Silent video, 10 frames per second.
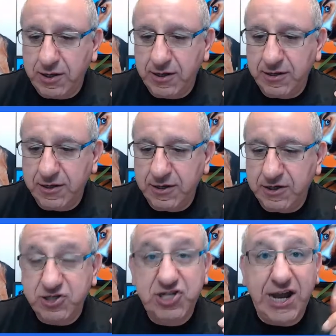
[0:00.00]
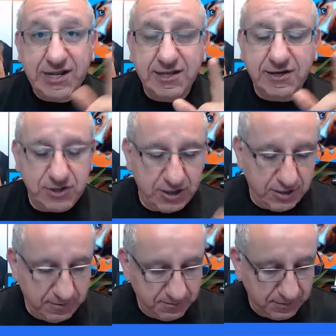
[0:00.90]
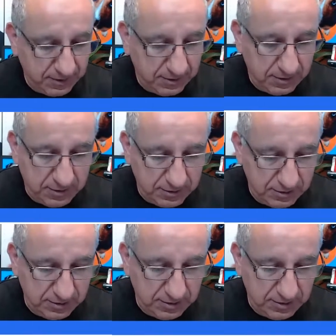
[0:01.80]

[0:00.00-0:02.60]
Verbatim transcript: in the chat area. I'm